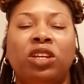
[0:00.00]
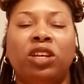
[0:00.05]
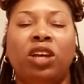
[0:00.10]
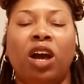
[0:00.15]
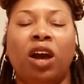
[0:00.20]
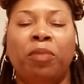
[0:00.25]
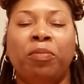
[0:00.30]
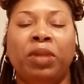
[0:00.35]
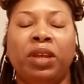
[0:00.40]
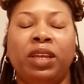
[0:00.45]

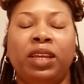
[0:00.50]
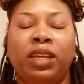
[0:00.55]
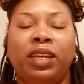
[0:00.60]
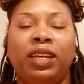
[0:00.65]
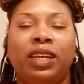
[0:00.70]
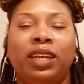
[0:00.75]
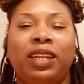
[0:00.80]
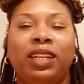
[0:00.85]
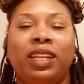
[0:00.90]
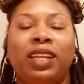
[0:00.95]
come
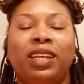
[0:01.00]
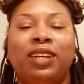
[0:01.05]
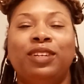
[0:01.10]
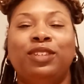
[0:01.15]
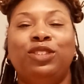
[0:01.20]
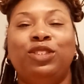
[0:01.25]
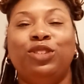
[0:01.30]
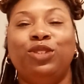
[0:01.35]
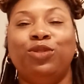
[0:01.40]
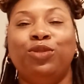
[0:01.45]
in
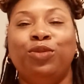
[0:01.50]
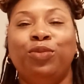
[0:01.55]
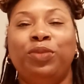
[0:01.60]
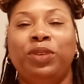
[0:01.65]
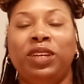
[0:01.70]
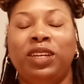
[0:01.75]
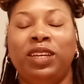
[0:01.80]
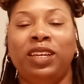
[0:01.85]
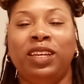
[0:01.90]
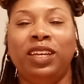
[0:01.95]
to
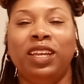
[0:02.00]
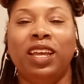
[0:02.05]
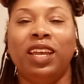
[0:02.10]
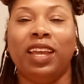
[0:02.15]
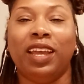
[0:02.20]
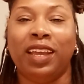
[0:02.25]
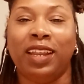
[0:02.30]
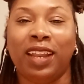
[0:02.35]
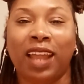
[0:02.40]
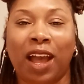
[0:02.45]
be
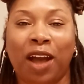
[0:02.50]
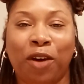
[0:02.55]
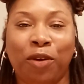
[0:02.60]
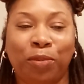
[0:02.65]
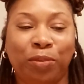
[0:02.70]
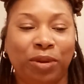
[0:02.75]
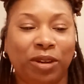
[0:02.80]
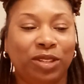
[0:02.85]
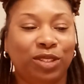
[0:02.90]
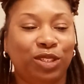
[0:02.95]
an
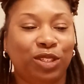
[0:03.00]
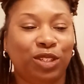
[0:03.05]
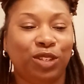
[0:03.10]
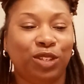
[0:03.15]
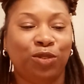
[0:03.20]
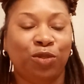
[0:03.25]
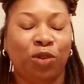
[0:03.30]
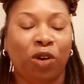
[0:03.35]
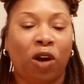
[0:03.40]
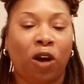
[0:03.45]
output to
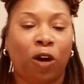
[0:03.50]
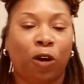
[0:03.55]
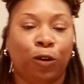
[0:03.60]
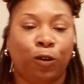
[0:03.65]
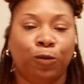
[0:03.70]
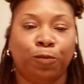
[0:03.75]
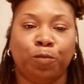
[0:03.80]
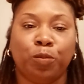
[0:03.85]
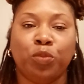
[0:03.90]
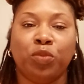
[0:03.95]
you
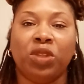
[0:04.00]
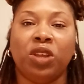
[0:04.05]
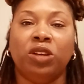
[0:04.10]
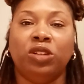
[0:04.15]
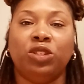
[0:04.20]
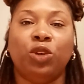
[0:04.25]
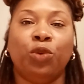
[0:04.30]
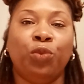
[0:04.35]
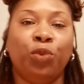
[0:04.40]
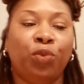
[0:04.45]
all.
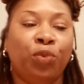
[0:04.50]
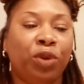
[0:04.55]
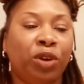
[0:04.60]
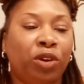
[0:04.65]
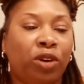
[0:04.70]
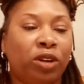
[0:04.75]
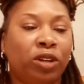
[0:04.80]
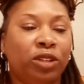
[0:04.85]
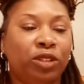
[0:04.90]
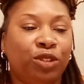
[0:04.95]
So what we're
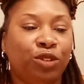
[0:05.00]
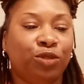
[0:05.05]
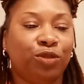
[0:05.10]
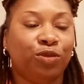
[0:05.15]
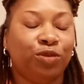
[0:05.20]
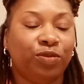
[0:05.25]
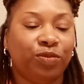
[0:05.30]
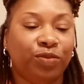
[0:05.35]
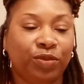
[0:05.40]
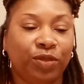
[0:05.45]
going to
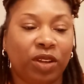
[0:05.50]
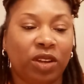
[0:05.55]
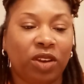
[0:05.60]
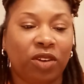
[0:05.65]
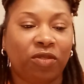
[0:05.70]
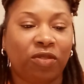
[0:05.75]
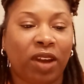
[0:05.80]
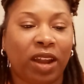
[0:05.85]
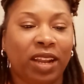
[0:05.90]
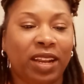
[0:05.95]
do
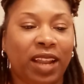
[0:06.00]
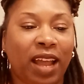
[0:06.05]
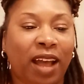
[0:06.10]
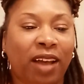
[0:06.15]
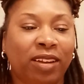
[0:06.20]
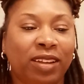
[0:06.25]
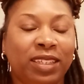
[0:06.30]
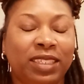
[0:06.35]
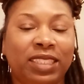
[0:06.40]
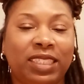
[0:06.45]
right
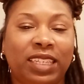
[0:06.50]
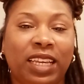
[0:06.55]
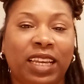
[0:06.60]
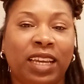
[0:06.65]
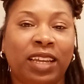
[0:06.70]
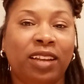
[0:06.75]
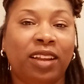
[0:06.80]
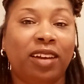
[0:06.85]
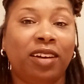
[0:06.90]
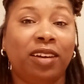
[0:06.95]
now is
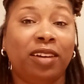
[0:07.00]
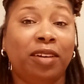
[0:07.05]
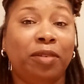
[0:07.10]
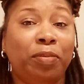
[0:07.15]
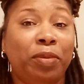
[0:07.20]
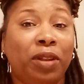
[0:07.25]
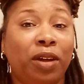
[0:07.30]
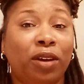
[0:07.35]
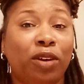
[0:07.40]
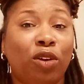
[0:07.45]
get a
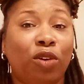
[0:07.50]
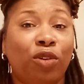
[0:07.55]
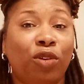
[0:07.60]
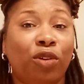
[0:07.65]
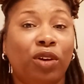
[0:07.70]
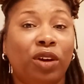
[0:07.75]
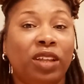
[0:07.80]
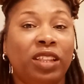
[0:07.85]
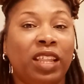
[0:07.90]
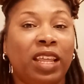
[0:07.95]
pluck
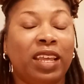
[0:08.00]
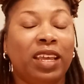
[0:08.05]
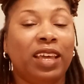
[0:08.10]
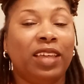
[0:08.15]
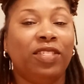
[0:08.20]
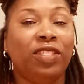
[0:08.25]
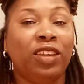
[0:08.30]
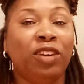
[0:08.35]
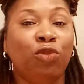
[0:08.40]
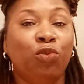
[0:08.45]
on
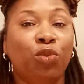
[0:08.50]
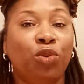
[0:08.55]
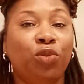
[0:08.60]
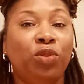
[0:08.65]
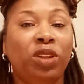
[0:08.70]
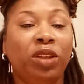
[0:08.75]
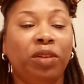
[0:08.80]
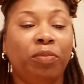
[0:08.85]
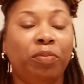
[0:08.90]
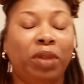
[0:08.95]
the
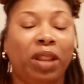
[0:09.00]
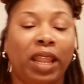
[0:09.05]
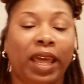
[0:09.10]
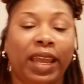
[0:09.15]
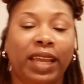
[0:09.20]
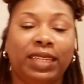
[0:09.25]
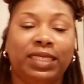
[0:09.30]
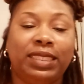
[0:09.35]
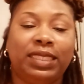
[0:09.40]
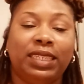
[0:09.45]
ruling
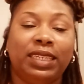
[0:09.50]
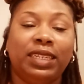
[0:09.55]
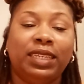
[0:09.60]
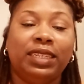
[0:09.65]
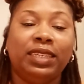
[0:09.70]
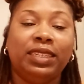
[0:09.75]
planet